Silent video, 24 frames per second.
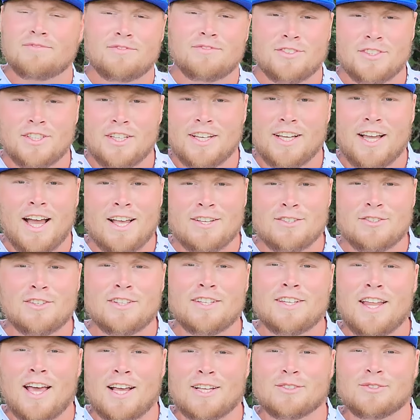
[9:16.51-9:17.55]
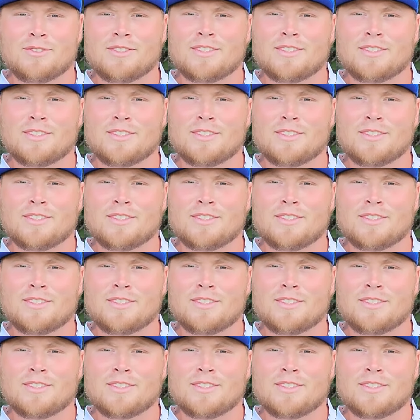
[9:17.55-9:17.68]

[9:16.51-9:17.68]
See you guys on the next